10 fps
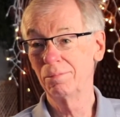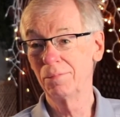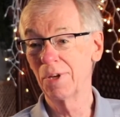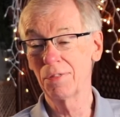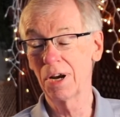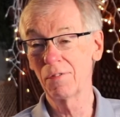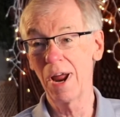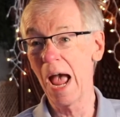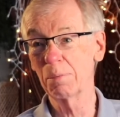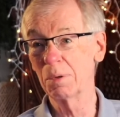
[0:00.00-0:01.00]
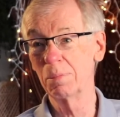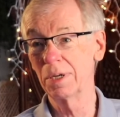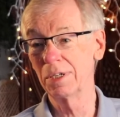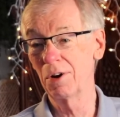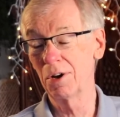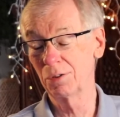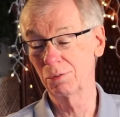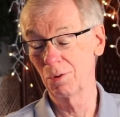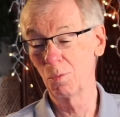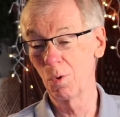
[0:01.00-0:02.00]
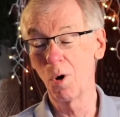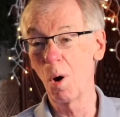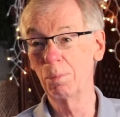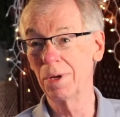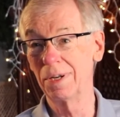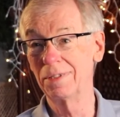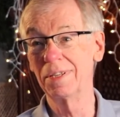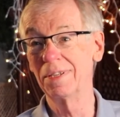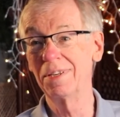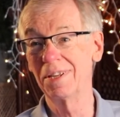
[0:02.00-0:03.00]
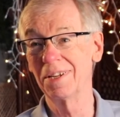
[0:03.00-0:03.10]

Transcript: nothing ever happened, but you always hope that it didn't.